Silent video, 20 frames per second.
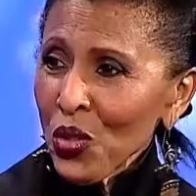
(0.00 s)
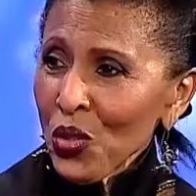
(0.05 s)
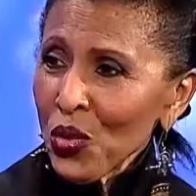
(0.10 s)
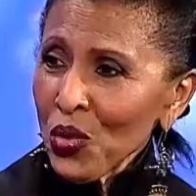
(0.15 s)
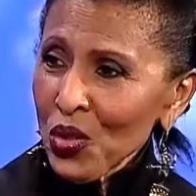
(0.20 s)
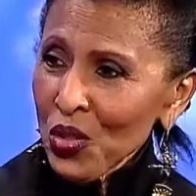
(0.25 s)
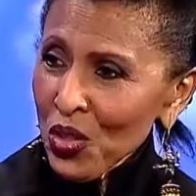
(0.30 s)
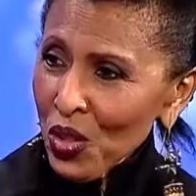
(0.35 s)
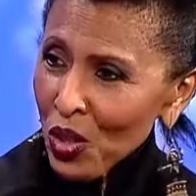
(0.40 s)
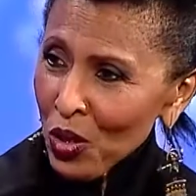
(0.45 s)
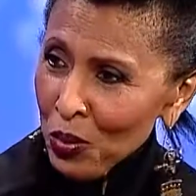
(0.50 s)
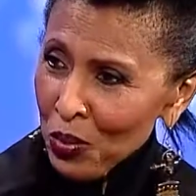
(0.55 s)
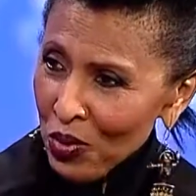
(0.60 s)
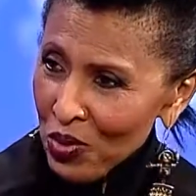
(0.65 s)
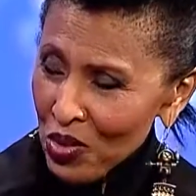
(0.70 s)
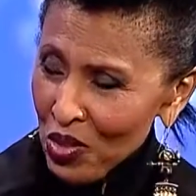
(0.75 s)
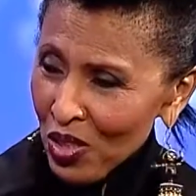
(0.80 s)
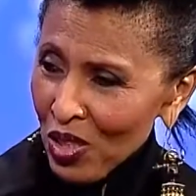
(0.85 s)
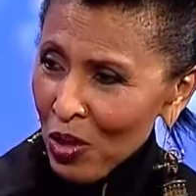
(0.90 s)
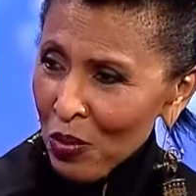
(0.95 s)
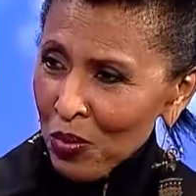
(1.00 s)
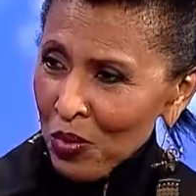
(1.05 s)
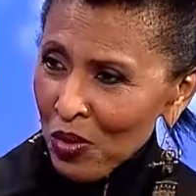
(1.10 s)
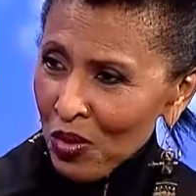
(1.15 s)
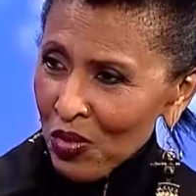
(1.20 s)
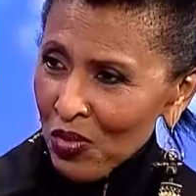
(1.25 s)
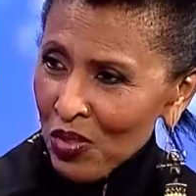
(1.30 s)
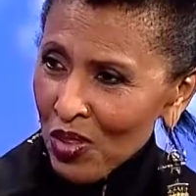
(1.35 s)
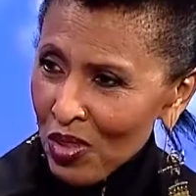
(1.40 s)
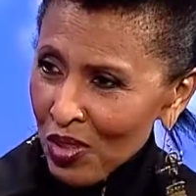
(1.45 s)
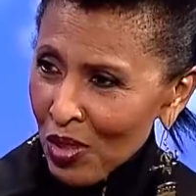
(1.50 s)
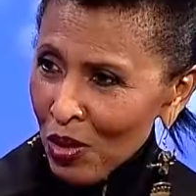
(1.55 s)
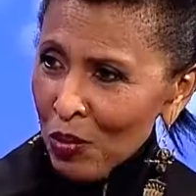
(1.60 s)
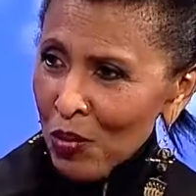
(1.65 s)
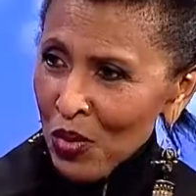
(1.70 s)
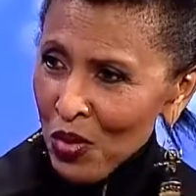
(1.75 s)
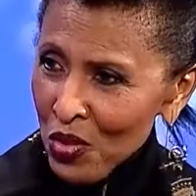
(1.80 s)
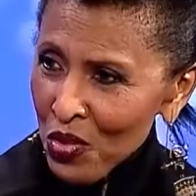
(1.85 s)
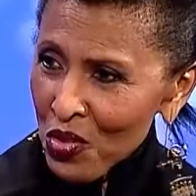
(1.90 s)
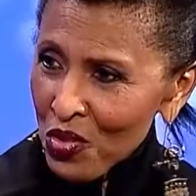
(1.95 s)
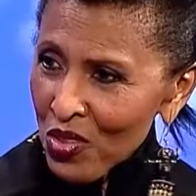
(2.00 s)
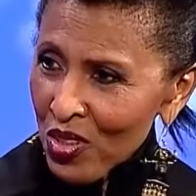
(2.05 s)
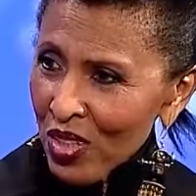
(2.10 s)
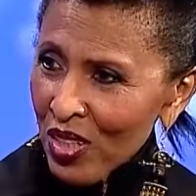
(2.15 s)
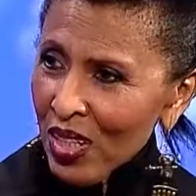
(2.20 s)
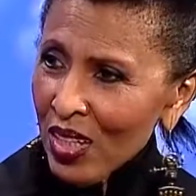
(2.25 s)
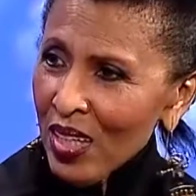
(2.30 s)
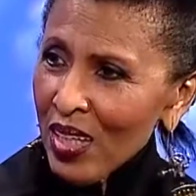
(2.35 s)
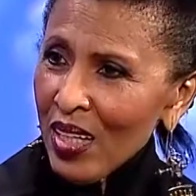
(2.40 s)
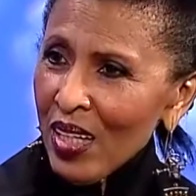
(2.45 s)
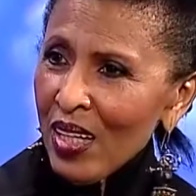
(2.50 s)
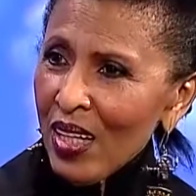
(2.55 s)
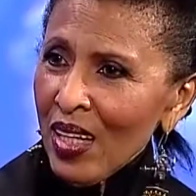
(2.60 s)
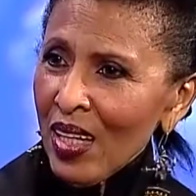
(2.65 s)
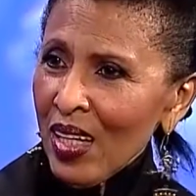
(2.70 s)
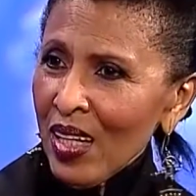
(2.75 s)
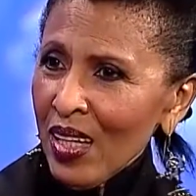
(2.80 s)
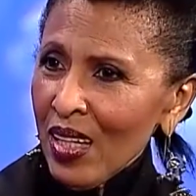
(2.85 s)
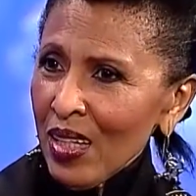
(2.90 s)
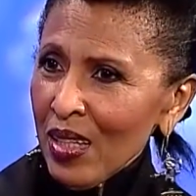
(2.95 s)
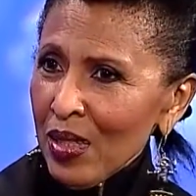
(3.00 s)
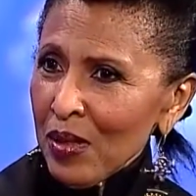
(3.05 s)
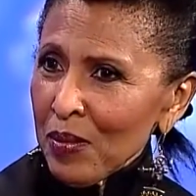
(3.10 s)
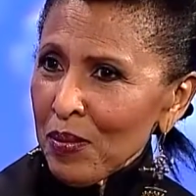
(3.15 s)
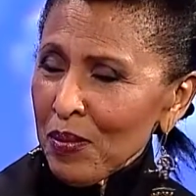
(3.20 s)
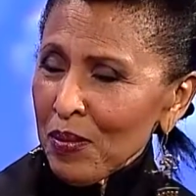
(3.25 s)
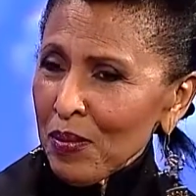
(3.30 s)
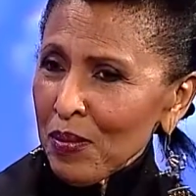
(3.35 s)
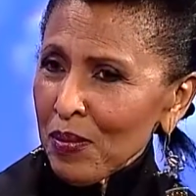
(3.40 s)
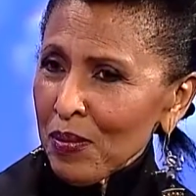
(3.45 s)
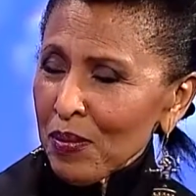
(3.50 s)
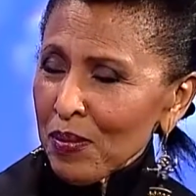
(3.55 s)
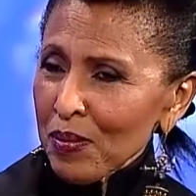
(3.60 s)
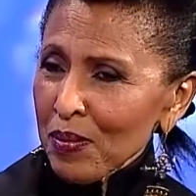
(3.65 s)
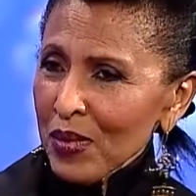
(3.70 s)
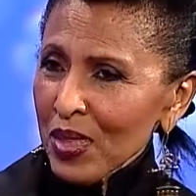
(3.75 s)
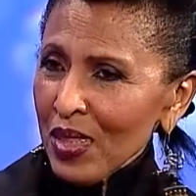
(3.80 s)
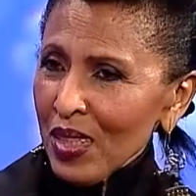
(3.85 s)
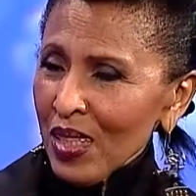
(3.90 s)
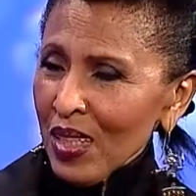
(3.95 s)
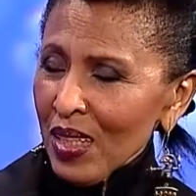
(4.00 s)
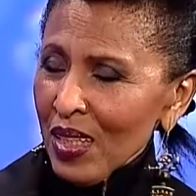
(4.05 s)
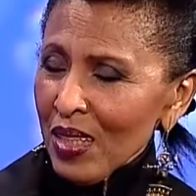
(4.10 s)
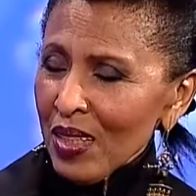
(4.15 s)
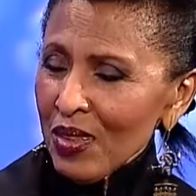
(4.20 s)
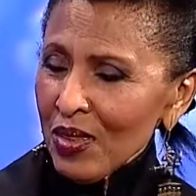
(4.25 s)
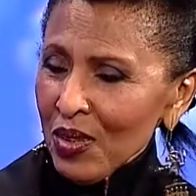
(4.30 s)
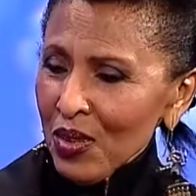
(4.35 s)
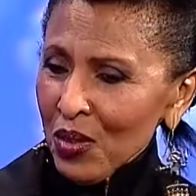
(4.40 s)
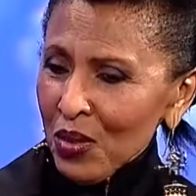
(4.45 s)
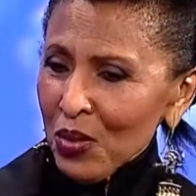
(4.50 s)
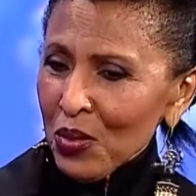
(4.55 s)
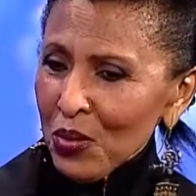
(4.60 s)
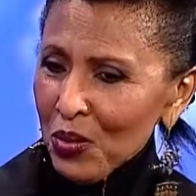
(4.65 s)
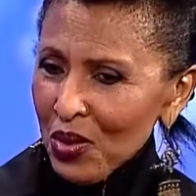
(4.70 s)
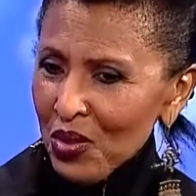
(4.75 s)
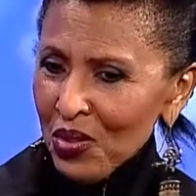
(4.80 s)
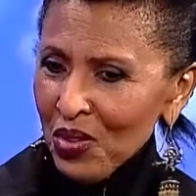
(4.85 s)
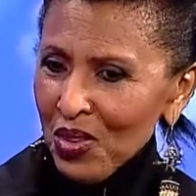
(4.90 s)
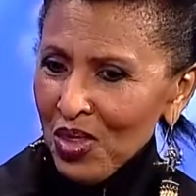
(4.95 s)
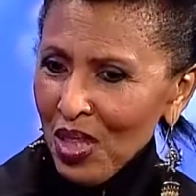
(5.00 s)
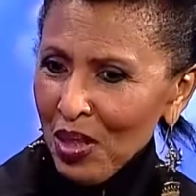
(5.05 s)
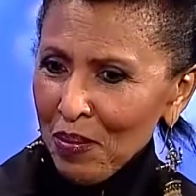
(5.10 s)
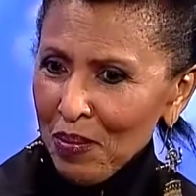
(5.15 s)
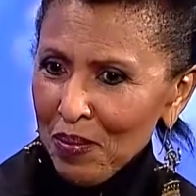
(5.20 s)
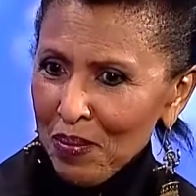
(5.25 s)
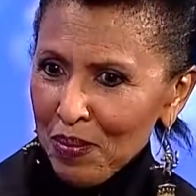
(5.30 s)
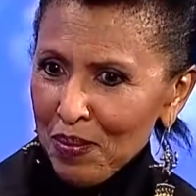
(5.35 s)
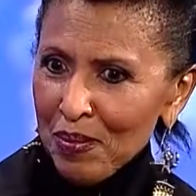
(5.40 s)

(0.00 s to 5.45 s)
who interprets a couple of the numbers. Oh, what's her name?